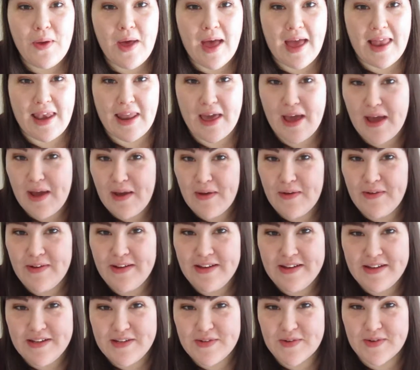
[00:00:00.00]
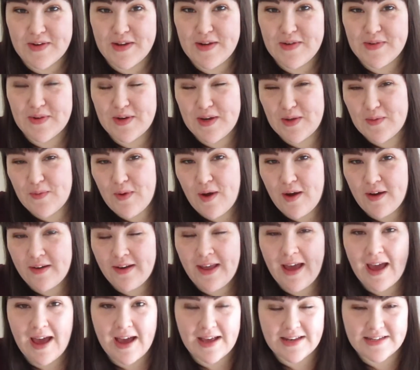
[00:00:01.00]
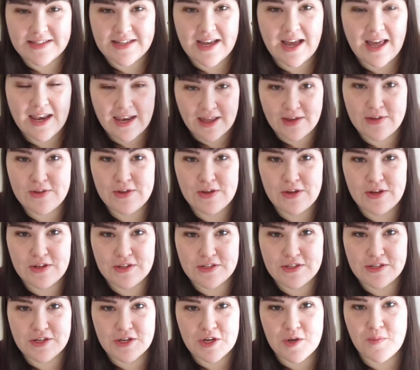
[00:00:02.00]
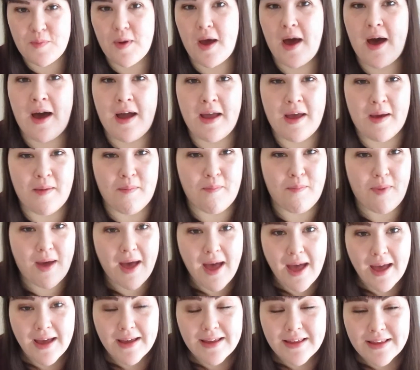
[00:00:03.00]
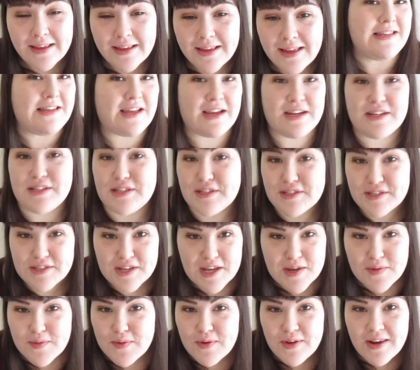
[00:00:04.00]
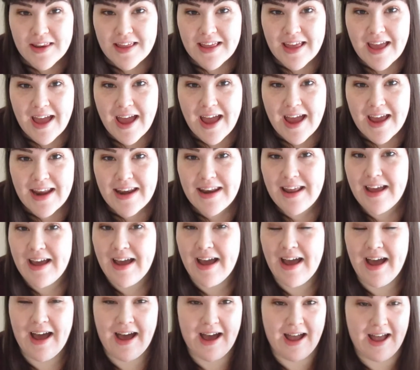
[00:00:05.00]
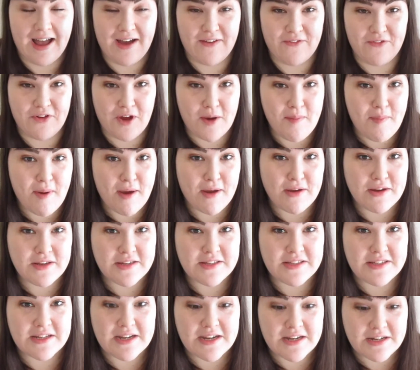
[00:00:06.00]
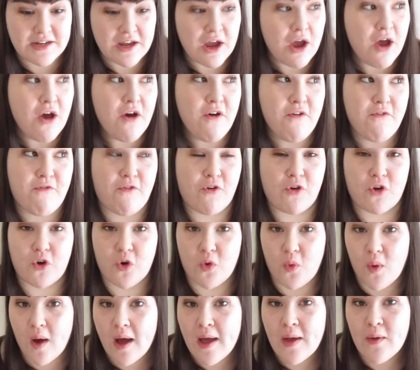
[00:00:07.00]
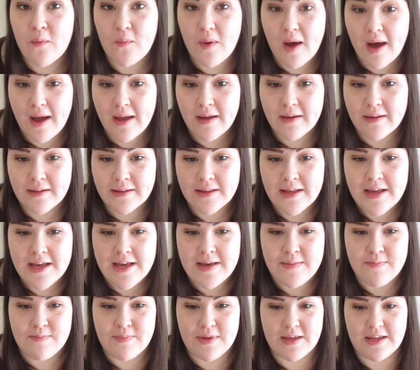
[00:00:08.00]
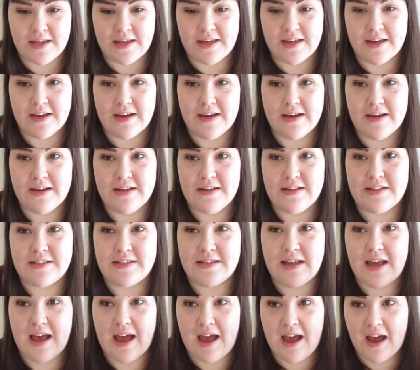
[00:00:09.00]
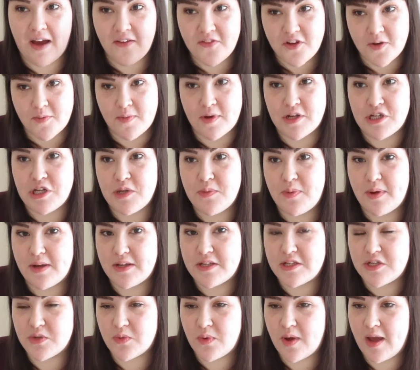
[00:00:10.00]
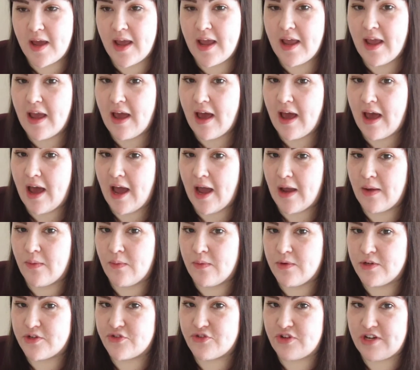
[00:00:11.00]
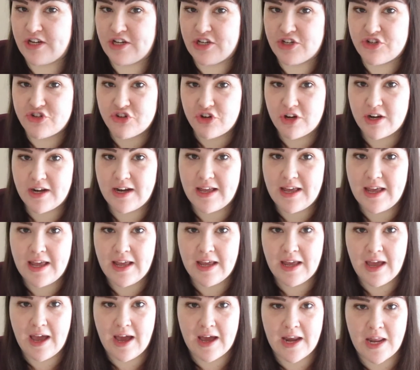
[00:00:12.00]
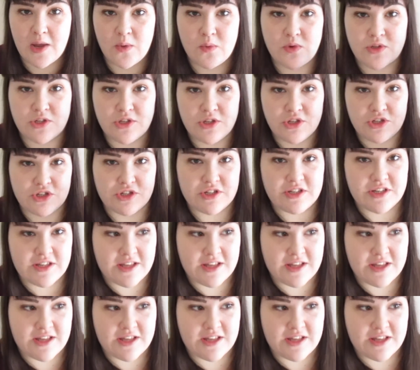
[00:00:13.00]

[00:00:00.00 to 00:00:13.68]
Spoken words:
Hello 2021 and hello YouTube, I am back. Nice to see you all again. I have not posted for quite a while because after Magic passed away, I was really struggling, and it wasn't just